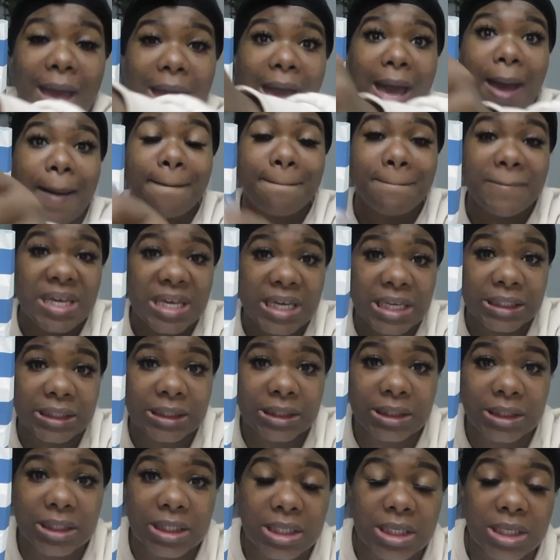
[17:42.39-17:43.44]
I
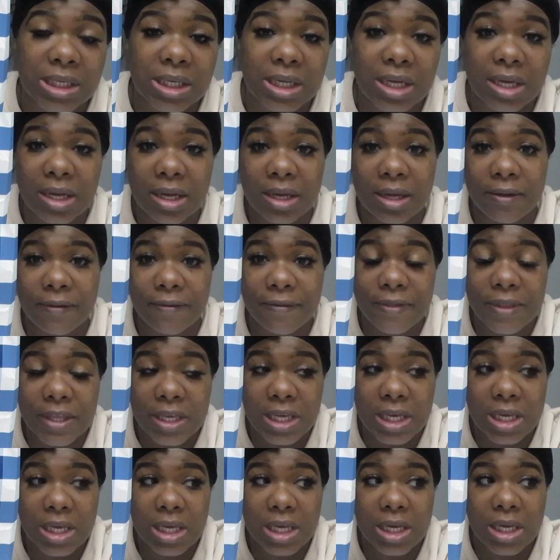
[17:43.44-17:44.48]
missed
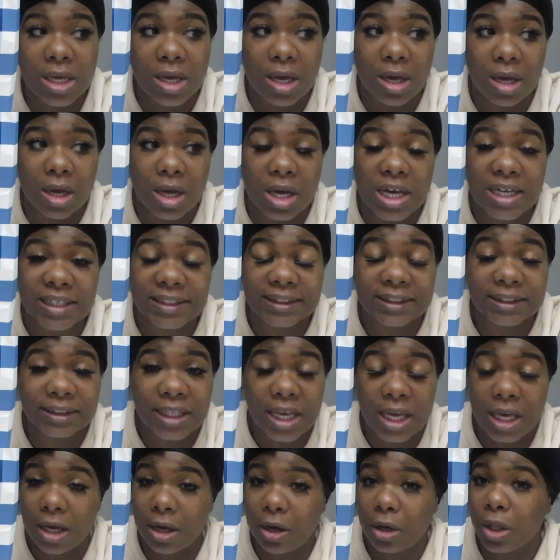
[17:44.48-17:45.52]
the
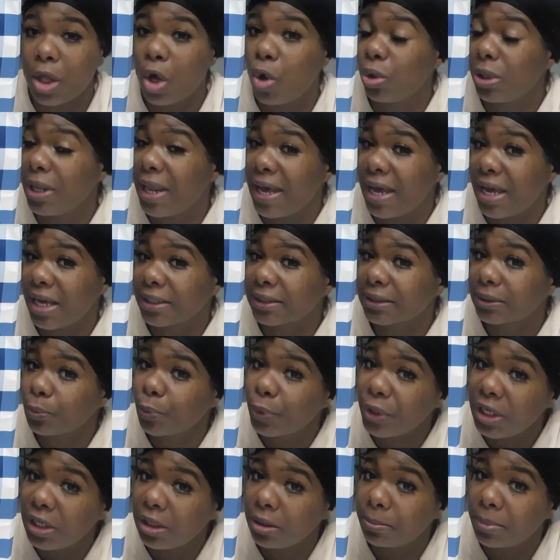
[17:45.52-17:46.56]
sale on last
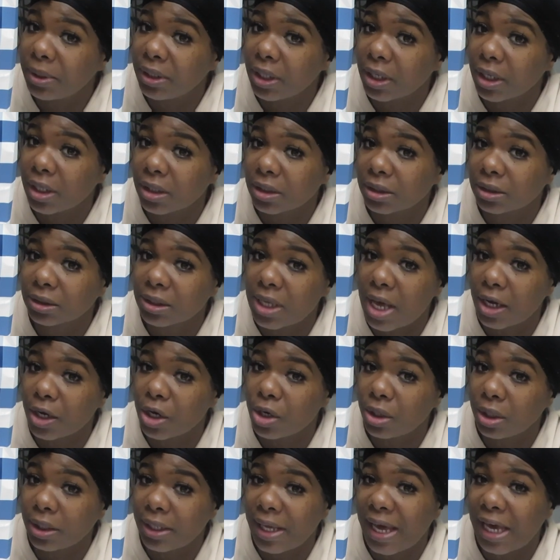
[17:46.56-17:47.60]
week because I
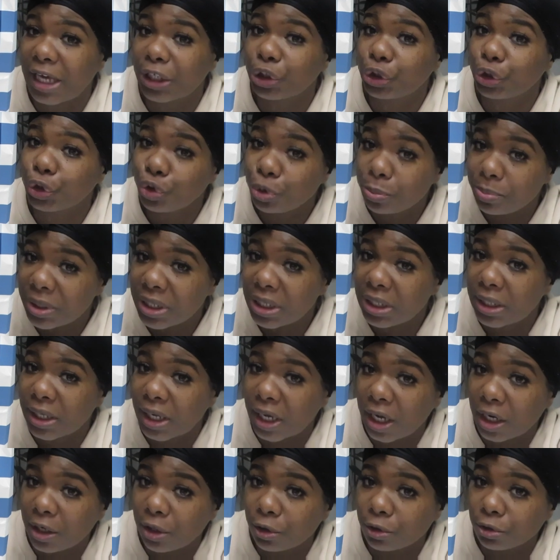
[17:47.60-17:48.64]
could have got two big
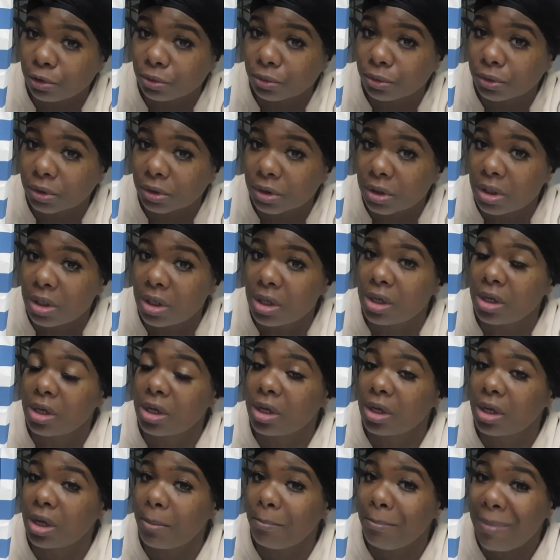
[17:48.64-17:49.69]
candles,
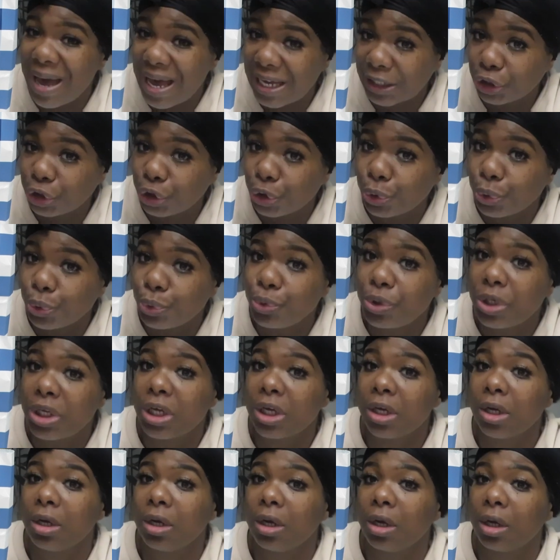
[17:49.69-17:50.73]
buy two,
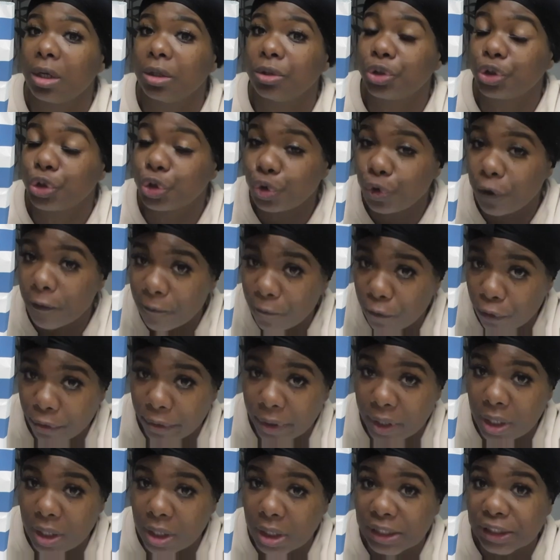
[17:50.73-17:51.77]
get two
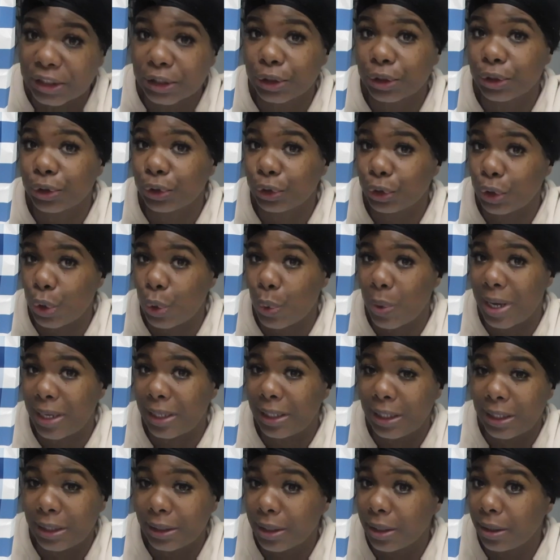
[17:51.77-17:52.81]
free. So I
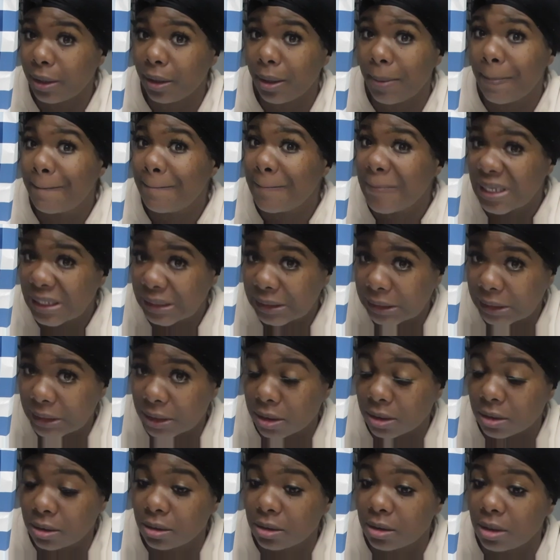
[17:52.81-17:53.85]
ended up
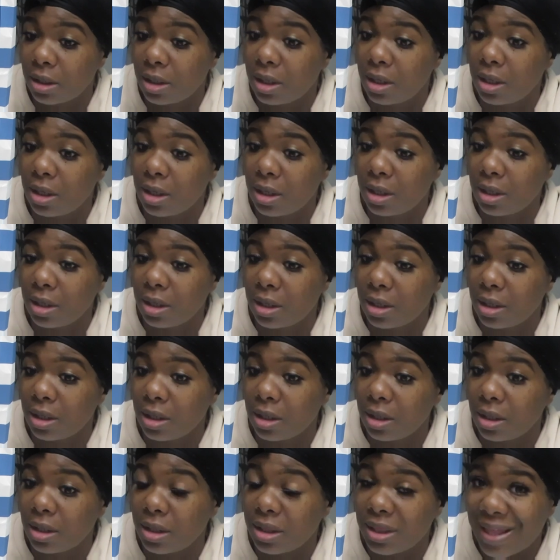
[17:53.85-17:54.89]
missing
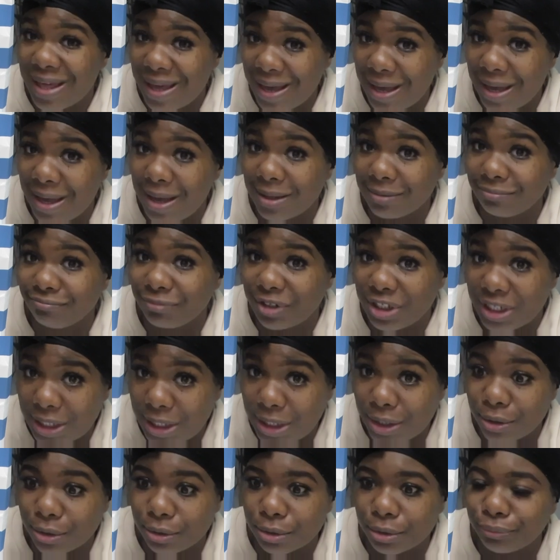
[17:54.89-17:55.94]
that
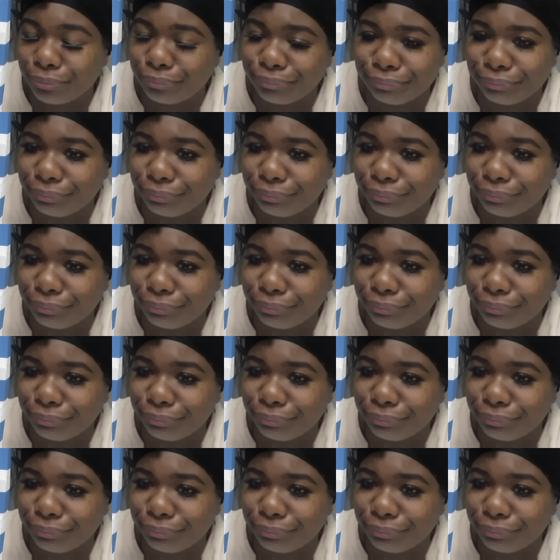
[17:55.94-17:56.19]
deal.